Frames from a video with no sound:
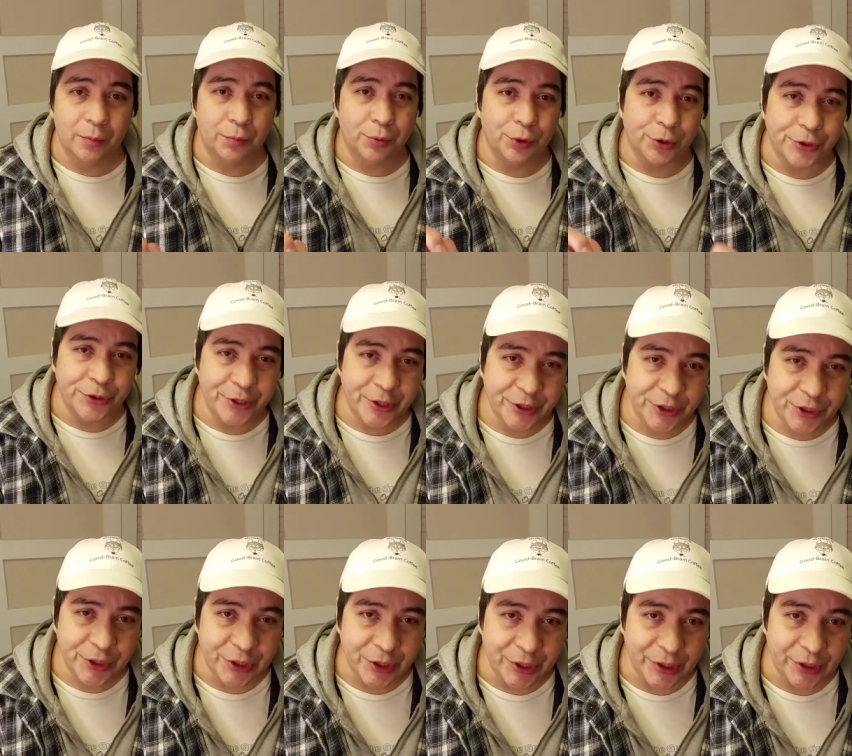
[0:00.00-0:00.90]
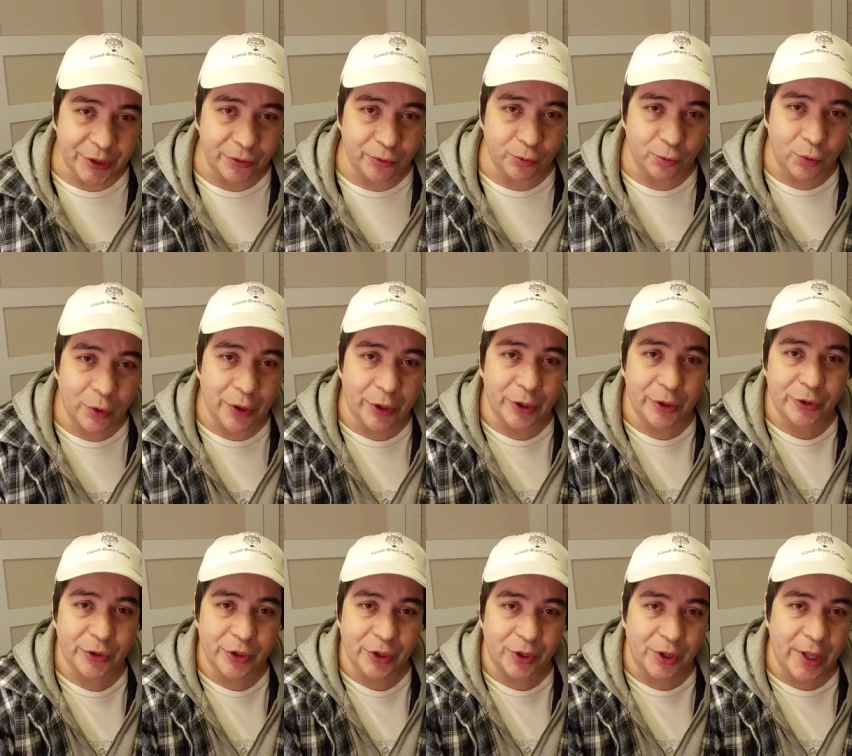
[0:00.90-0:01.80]
predicting where
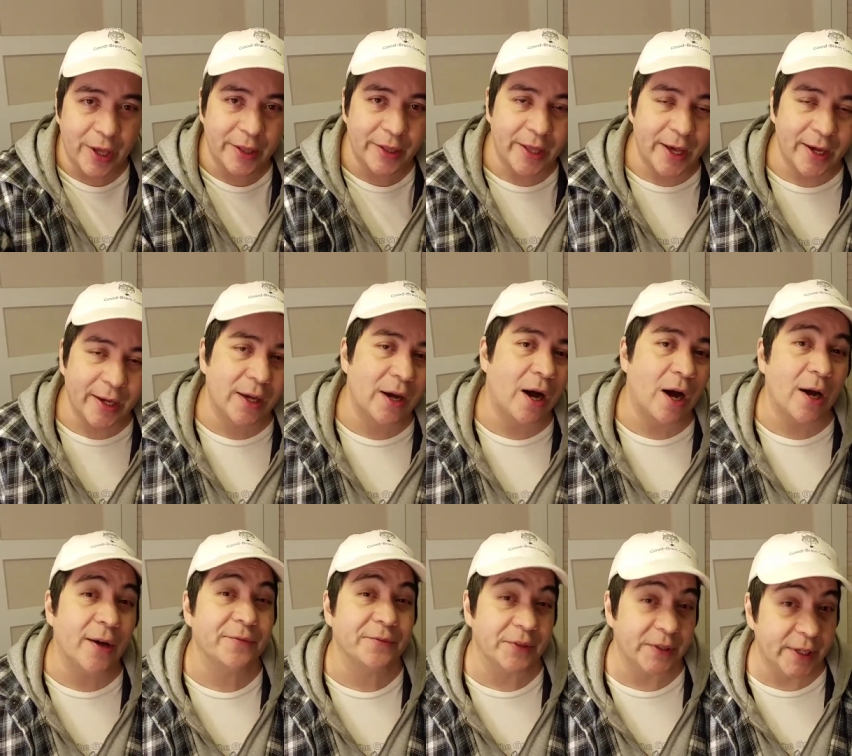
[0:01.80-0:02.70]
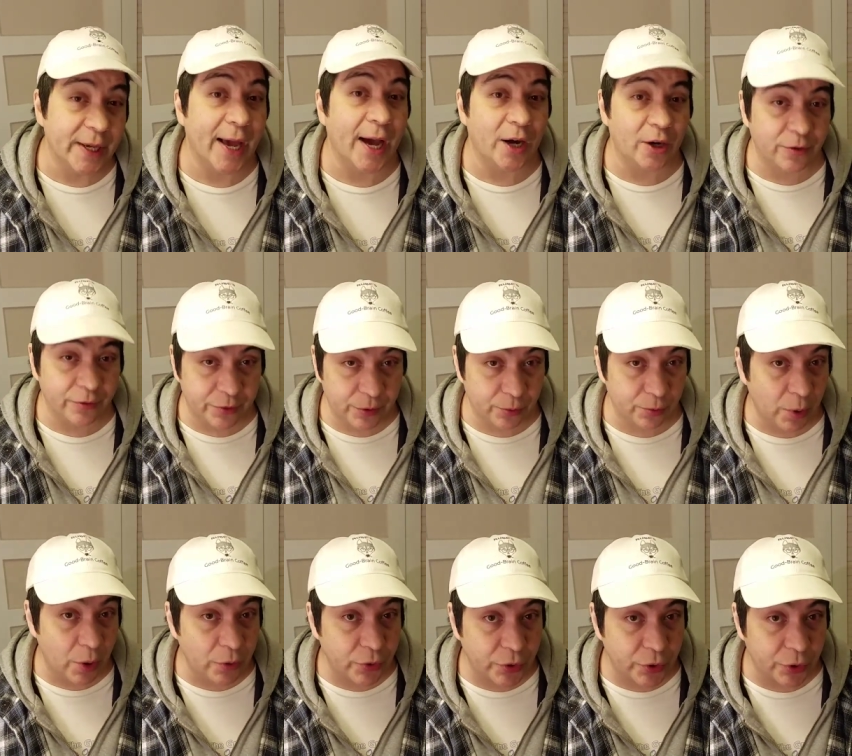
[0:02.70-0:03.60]
to let that coffee out of the
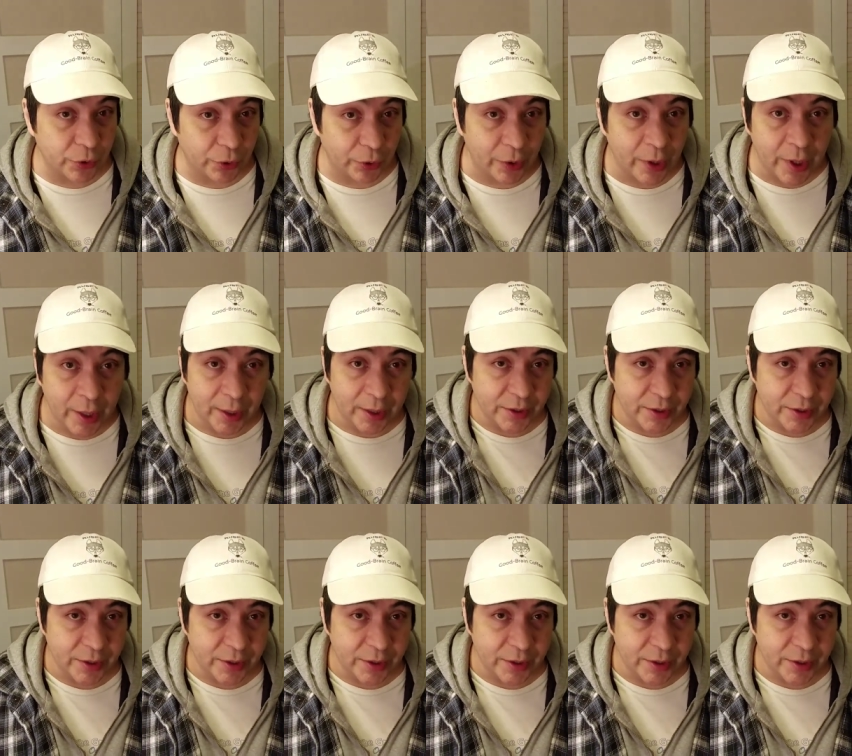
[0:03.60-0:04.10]
roaster.